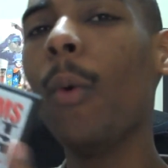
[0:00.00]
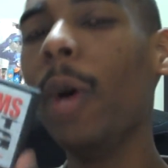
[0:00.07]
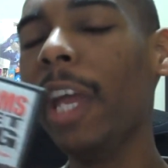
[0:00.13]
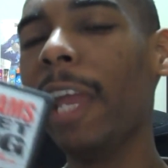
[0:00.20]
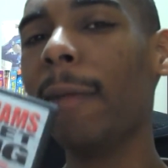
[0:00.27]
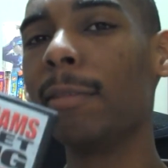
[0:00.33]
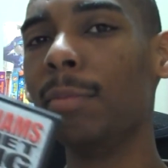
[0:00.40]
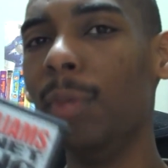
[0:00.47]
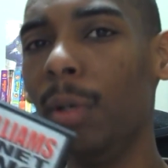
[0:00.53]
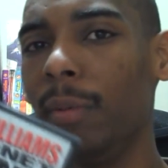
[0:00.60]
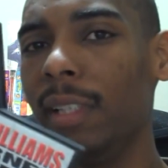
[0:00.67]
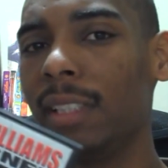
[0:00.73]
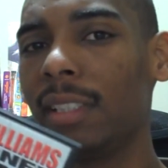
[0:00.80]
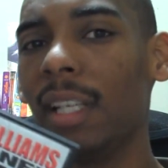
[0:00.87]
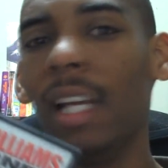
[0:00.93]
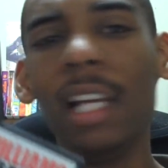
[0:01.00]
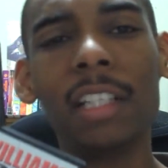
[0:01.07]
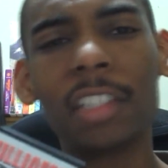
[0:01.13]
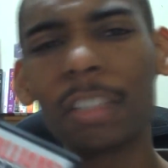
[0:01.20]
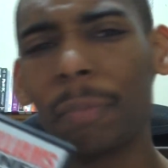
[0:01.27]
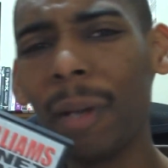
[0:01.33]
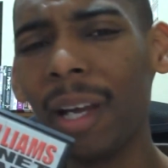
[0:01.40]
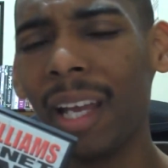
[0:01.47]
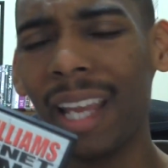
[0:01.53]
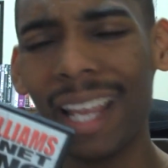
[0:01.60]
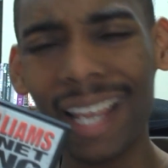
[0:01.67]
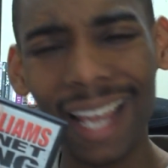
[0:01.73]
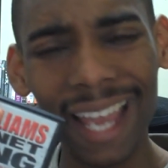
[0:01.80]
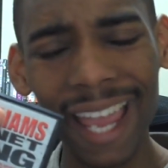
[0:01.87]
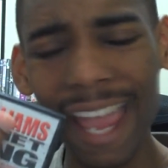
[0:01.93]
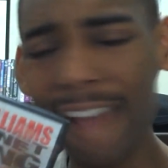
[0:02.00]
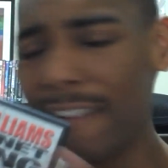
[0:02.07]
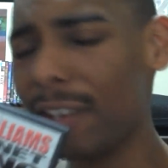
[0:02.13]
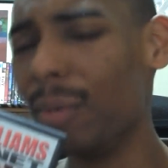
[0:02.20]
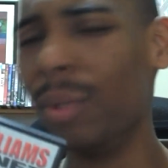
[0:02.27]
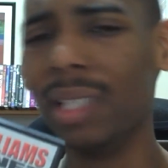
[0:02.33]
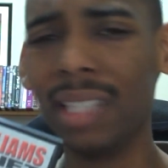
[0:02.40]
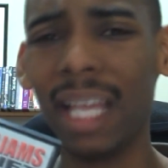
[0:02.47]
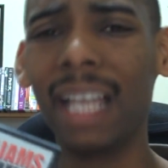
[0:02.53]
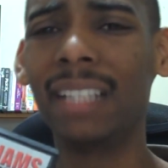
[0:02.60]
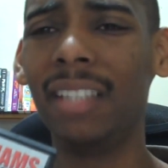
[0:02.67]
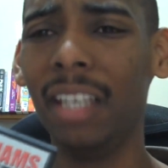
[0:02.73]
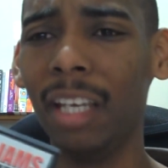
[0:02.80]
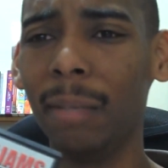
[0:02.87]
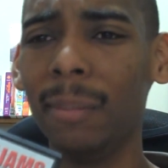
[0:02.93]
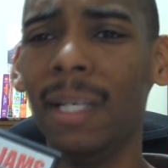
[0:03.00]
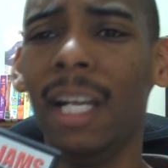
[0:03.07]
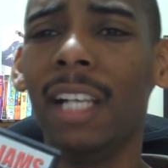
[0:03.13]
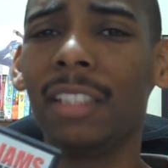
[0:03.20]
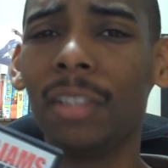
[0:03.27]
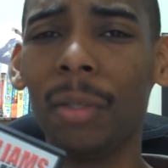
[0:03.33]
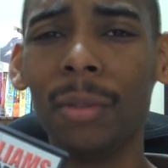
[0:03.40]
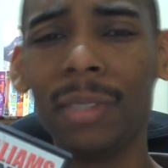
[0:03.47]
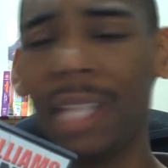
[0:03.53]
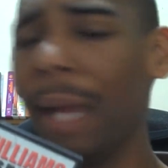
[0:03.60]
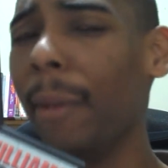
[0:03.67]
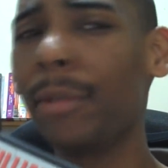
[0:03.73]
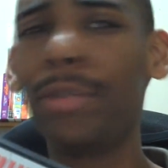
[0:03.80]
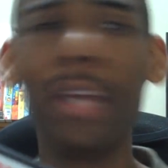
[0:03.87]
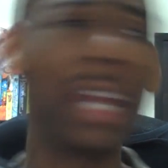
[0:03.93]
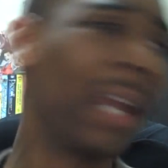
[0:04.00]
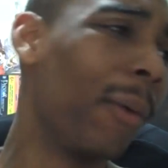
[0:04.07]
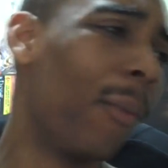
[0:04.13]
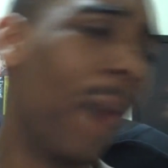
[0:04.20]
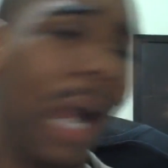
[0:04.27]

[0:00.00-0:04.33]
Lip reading: Williams movies, just about everyone likes him. So they were tricking